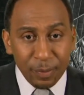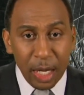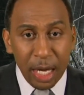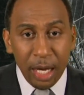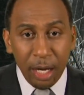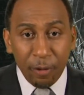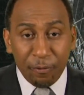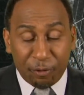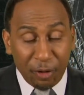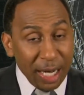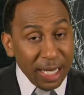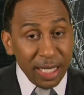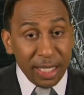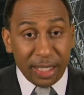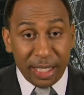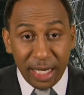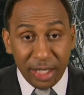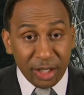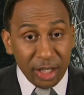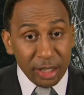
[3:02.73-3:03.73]
Freddie
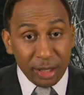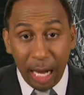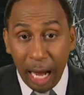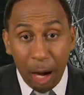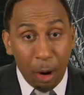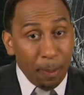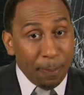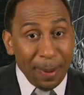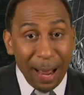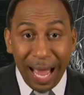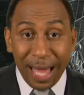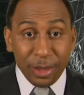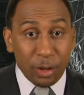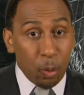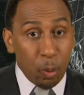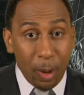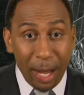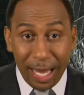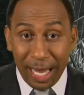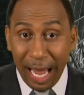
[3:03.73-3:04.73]
Kitchens, oh, by the
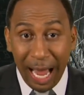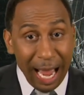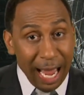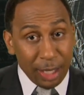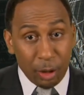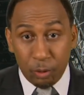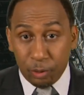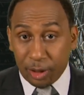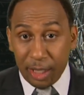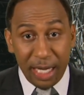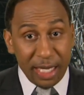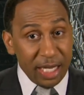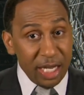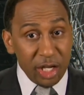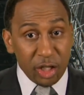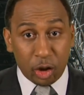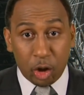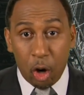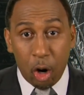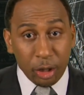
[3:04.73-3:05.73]
way, I don't think he's
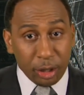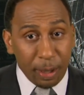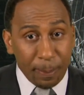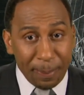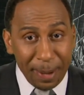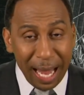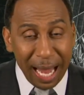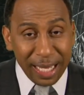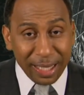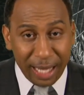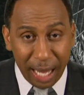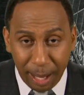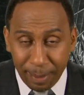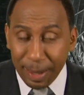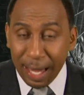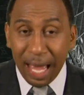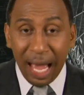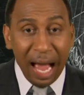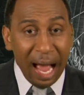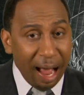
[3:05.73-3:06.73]
caught the bad game.
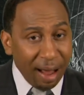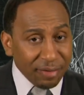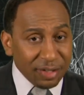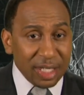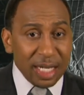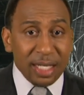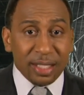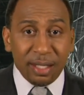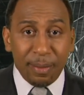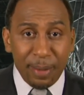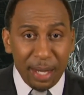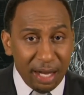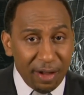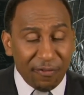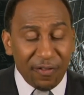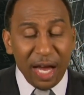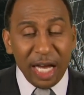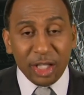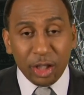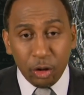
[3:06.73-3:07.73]
I've seen some
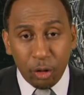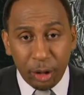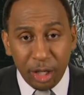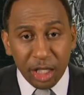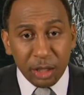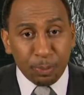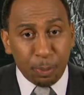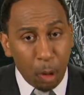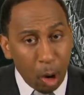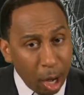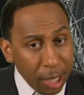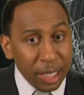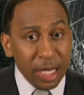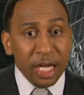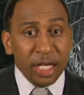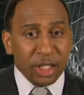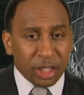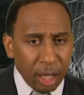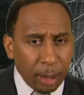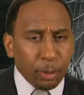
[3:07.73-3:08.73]
innovation on his part,
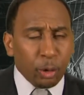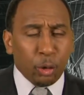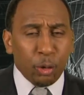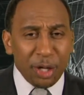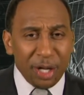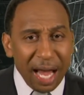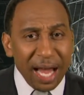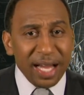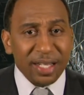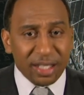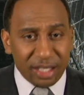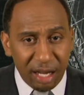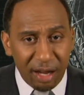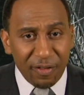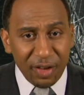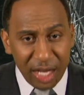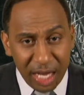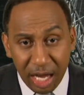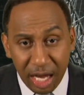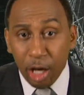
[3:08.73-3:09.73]
some
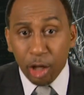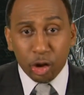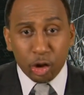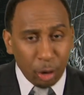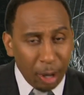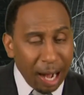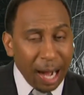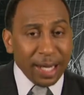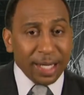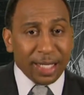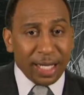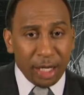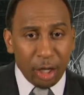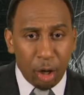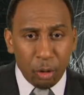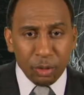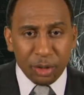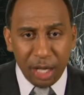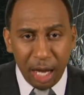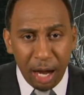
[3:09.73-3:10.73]
creativity, trying to get
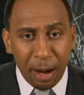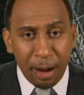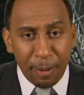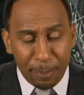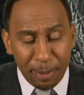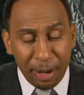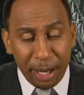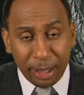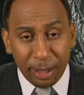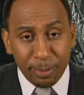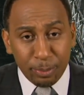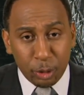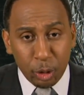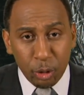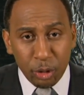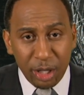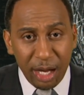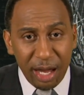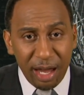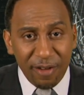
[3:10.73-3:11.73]
Odell Beckham Jr.
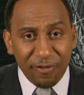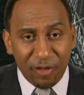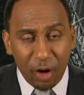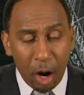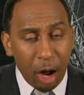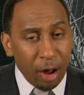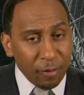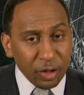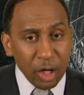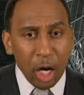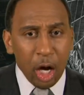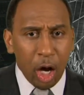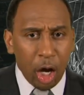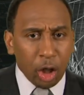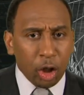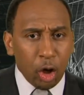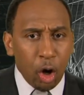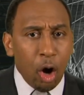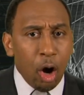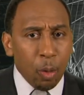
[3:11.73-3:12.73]
involved
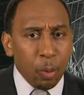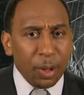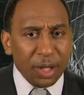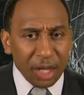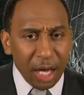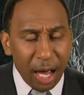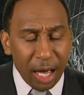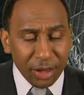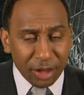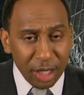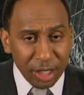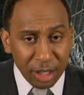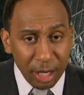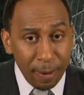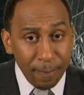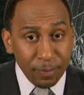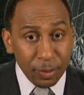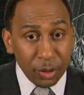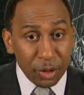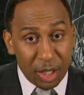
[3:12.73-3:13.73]
along with others.
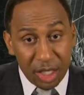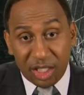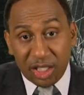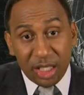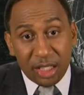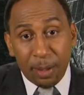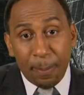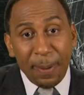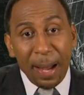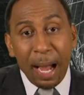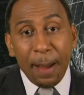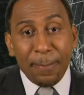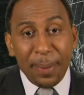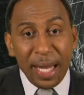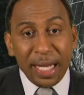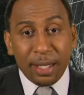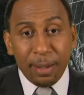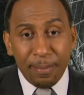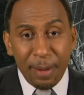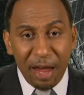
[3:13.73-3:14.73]
This is about Baker
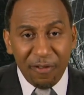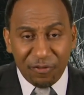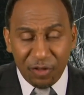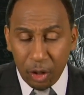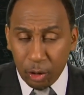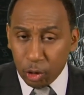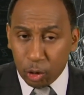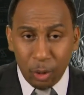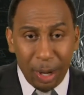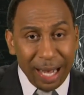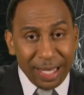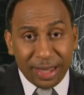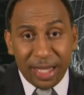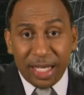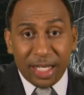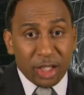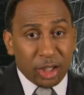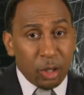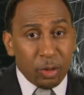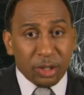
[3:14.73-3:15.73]
Mayfield. Do I think it's
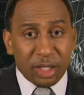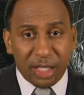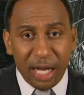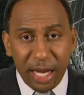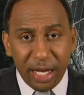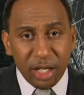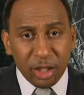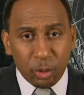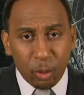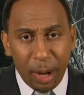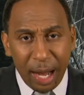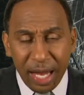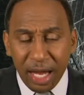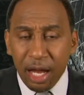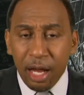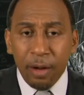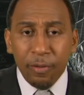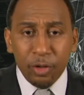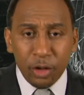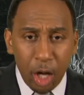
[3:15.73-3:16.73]
going to stay this way?
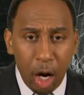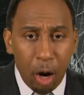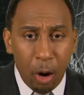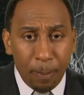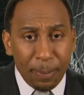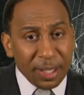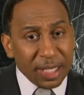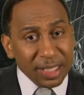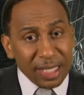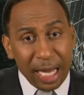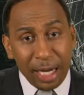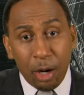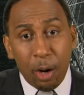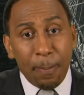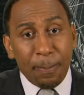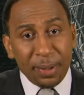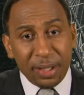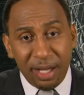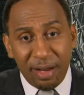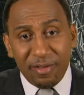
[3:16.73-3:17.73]
No, because I don't
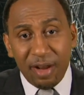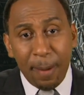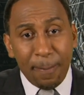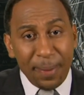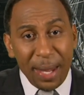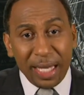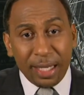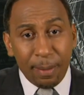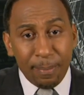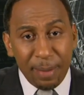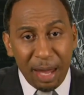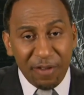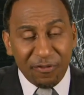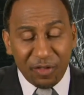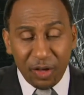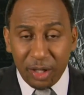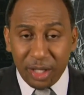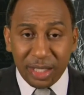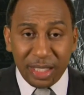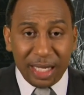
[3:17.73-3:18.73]
believe that Baker Mayfield
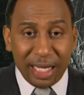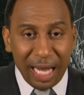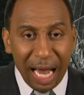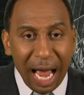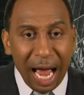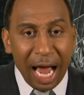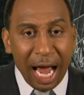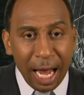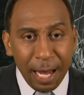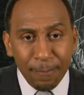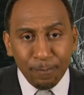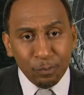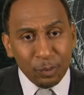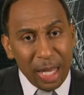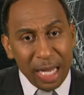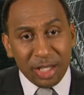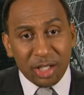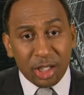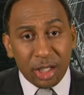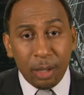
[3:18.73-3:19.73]
is a guy that's
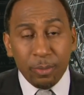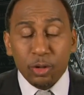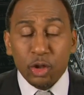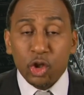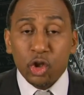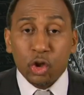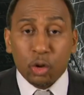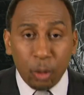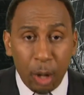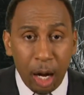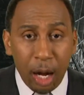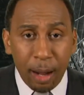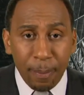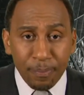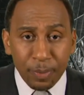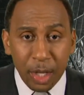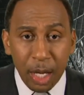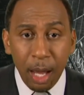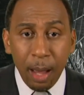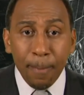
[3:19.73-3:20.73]
some scrub.
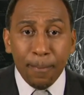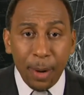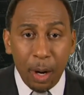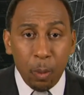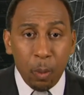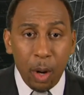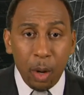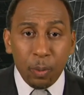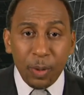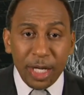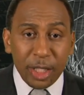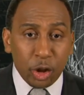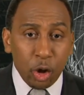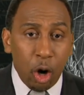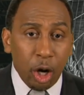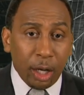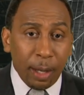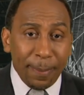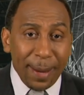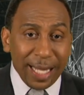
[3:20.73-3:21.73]
But when we talk
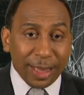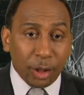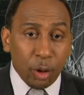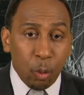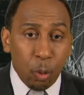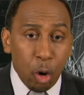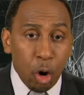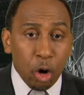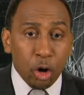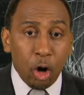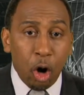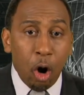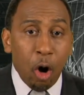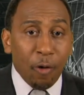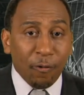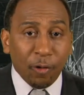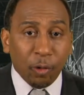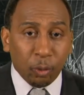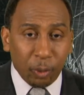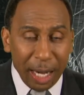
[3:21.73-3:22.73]
about the word
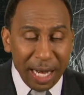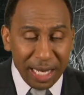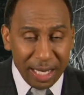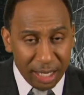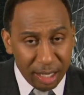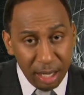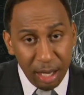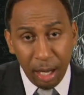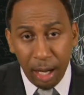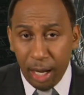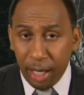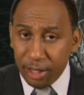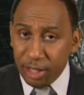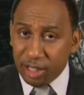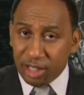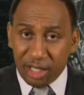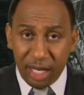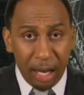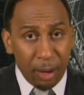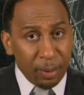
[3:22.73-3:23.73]
overrated,
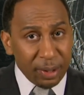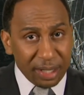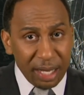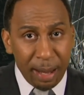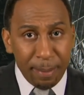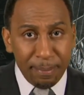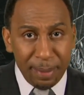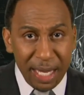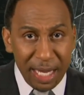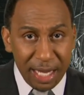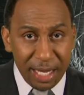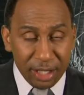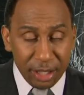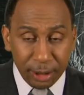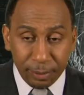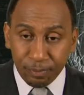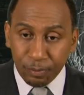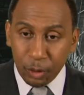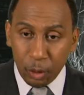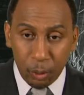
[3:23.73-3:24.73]
understand what that means.
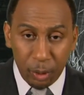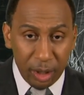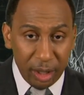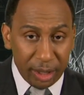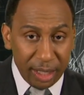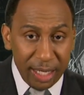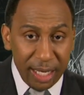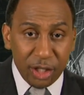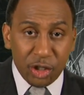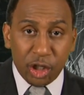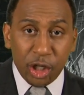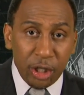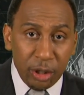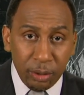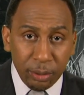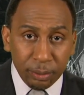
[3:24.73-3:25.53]
We're looking at you.